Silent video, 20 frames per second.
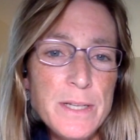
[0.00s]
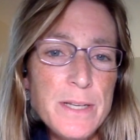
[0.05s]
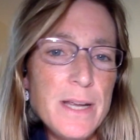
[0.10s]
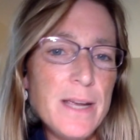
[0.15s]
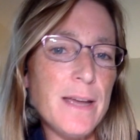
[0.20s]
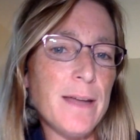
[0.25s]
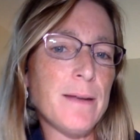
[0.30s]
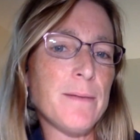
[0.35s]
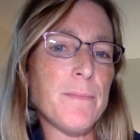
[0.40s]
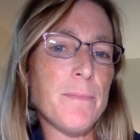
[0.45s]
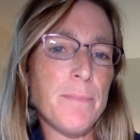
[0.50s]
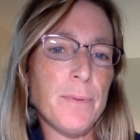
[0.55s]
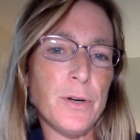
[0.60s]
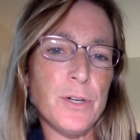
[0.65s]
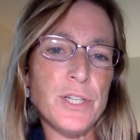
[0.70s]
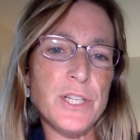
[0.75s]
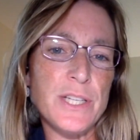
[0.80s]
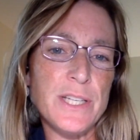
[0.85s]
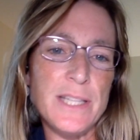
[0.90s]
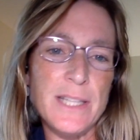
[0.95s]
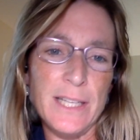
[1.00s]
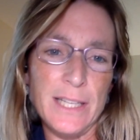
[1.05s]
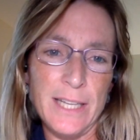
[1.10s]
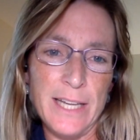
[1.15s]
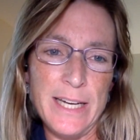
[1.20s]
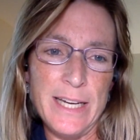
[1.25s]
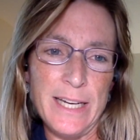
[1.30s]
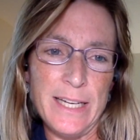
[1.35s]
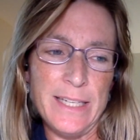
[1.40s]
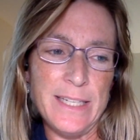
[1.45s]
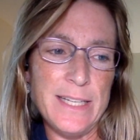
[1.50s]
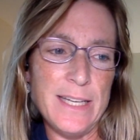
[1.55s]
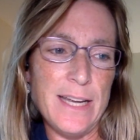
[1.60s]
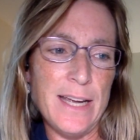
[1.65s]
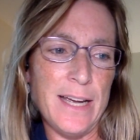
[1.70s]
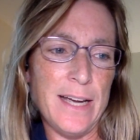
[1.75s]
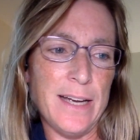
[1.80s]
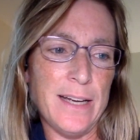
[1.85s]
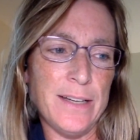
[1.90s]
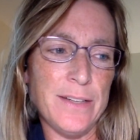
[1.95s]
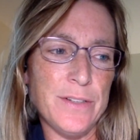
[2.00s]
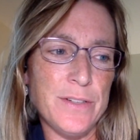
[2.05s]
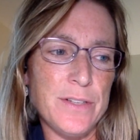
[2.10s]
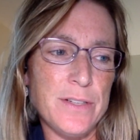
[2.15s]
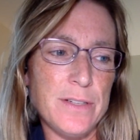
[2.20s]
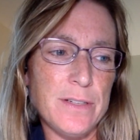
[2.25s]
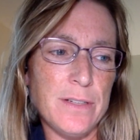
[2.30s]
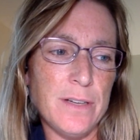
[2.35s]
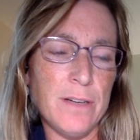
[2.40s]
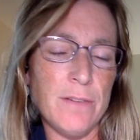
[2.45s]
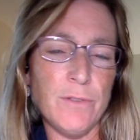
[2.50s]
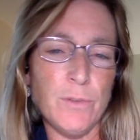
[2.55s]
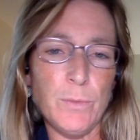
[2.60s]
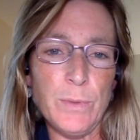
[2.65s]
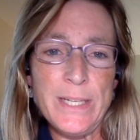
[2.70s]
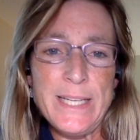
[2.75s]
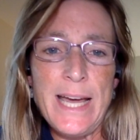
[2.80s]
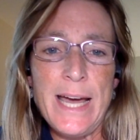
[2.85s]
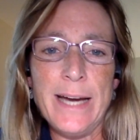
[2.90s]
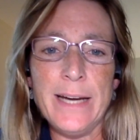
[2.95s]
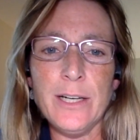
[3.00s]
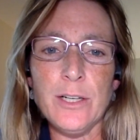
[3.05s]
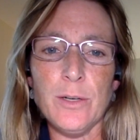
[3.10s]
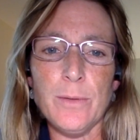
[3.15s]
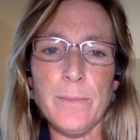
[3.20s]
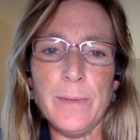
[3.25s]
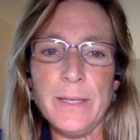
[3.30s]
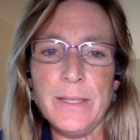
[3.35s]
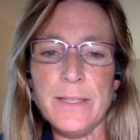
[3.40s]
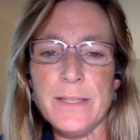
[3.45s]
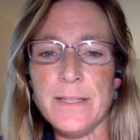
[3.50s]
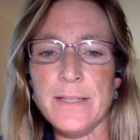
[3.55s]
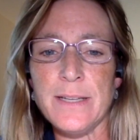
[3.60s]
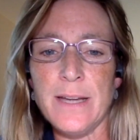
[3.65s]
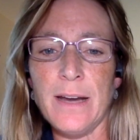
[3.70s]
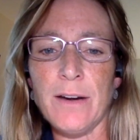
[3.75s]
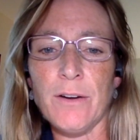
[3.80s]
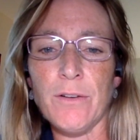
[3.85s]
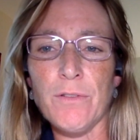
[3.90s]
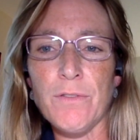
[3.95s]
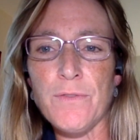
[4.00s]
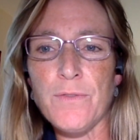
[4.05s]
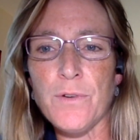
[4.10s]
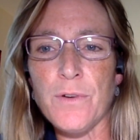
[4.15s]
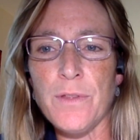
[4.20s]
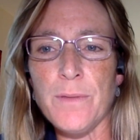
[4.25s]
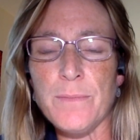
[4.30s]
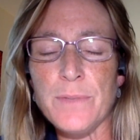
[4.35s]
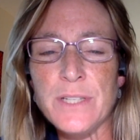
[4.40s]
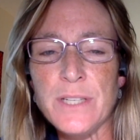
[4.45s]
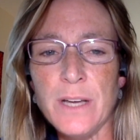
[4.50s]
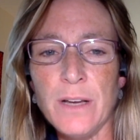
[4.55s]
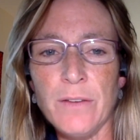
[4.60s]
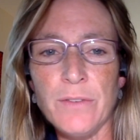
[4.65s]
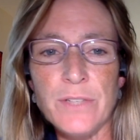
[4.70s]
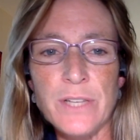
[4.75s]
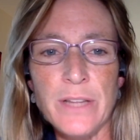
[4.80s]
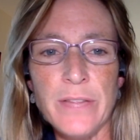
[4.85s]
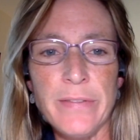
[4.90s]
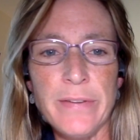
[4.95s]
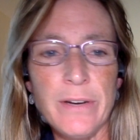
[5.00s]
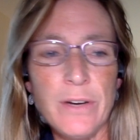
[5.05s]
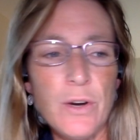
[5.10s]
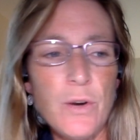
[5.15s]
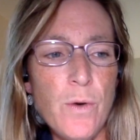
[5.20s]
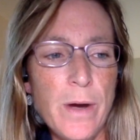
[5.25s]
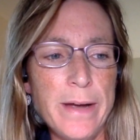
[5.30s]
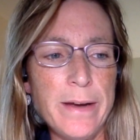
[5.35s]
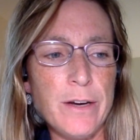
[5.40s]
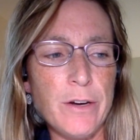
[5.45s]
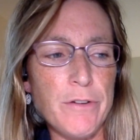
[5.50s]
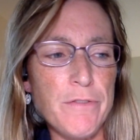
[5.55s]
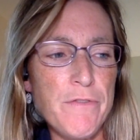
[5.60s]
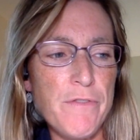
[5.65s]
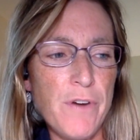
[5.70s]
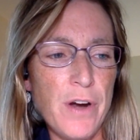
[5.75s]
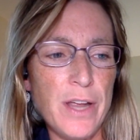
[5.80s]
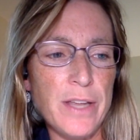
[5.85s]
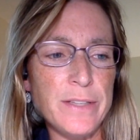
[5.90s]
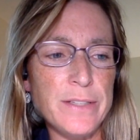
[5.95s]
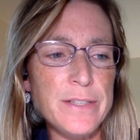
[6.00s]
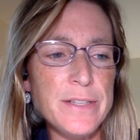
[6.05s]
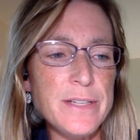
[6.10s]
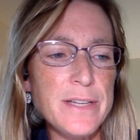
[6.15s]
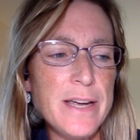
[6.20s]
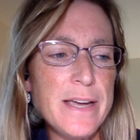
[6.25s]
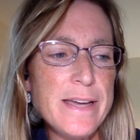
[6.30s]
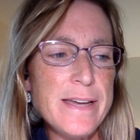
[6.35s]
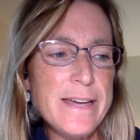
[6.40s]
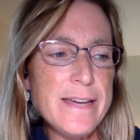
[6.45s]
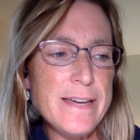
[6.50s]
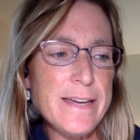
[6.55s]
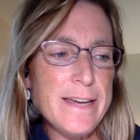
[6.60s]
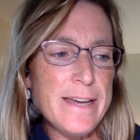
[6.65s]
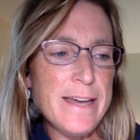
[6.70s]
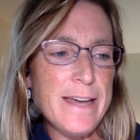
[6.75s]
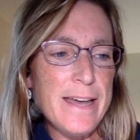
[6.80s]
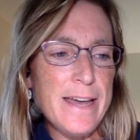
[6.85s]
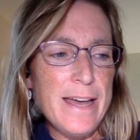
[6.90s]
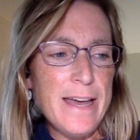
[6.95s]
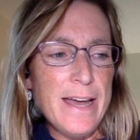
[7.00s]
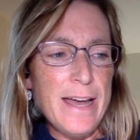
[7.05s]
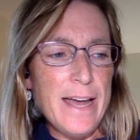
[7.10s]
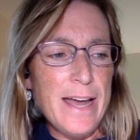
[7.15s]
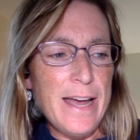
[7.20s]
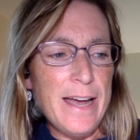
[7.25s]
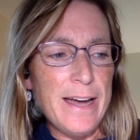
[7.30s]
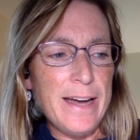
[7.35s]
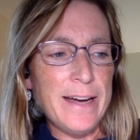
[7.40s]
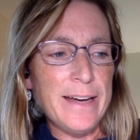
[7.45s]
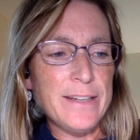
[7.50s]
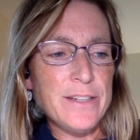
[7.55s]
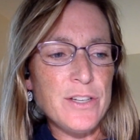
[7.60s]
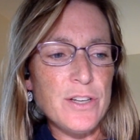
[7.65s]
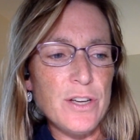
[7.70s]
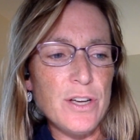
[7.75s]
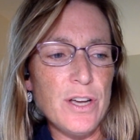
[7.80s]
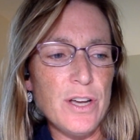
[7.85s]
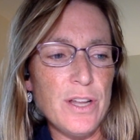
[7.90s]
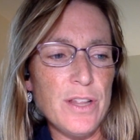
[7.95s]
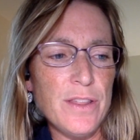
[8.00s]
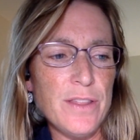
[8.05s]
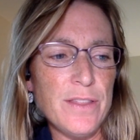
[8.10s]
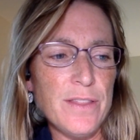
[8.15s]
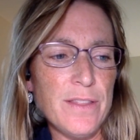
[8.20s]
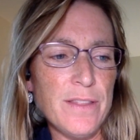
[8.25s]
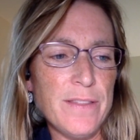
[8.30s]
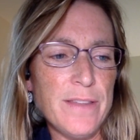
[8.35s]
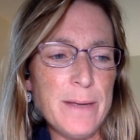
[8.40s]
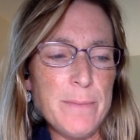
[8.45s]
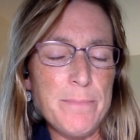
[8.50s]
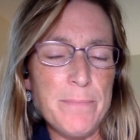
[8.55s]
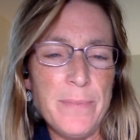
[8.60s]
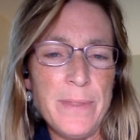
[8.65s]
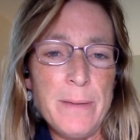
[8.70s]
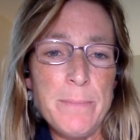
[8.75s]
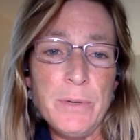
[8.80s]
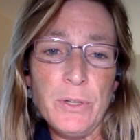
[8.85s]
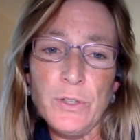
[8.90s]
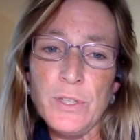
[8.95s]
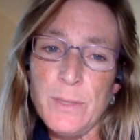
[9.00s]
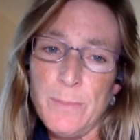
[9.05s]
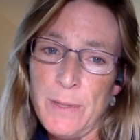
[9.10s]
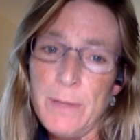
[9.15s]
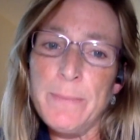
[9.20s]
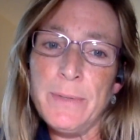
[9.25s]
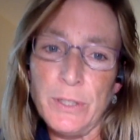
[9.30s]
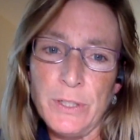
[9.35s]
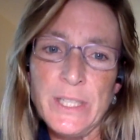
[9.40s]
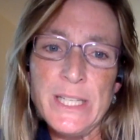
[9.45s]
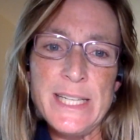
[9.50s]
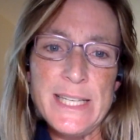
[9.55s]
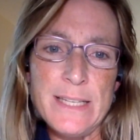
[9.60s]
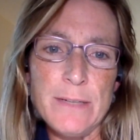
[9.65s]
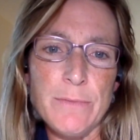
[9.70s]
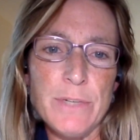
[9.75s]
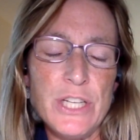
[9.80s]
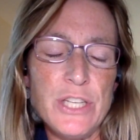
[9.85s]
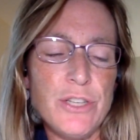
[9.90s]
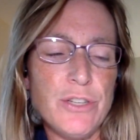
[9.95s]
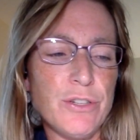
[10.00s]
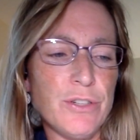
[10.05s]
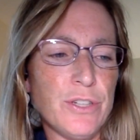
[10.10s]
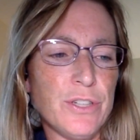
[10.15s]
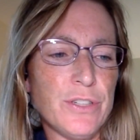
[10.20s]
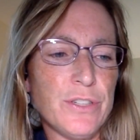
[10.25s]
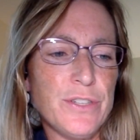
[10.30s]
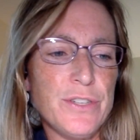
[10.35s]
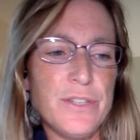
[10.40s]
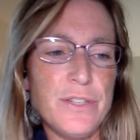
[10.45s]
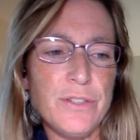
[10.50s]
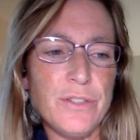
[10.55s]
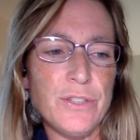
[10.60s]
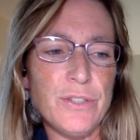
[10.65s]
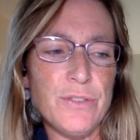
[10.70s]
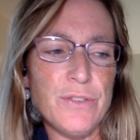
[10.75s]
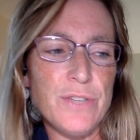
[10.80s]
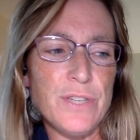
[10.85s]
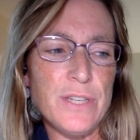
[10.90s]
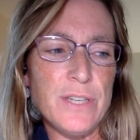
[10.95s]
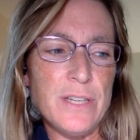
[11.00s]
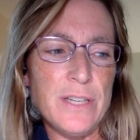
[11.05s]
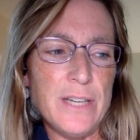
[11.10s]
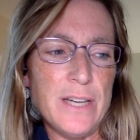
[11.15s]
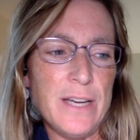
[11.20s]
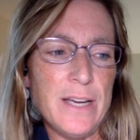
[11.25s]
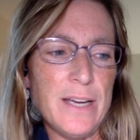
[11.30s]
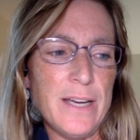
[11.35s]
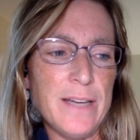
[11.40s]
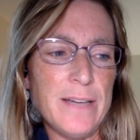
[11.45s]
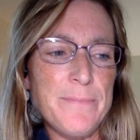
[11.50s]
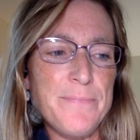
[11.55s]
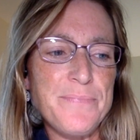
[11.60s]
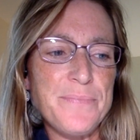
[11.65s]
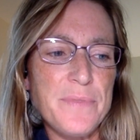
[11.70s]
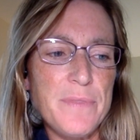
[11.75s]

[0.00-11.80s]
had purchased the land as kind of a retirement center for themselves and their Quaker friends. And they built some of the buildings that we still use today,